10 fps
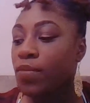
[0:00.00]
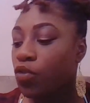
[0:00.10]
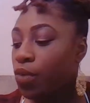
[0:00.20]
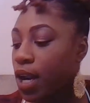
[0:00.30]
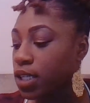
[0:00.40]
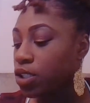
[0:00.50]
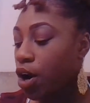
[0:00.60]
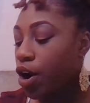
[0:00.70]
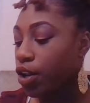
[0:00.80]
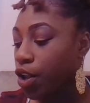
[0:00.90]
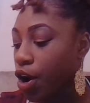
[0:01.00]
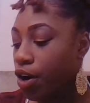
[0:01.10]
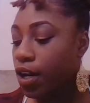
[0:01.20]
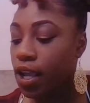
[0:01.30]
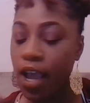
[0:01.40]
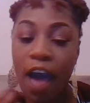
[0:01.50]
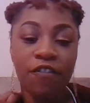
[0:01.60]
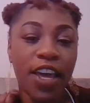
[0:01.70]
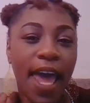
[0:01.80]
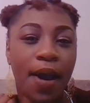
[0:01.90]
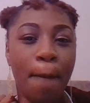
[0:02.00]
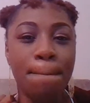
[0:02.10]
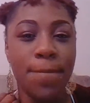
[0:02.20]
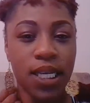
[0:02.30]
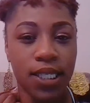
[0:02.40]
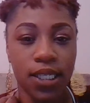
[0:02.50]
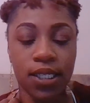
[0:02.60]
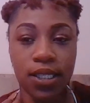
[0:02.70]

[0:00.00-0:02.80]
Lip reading: when I start learning, I feel like I'm missing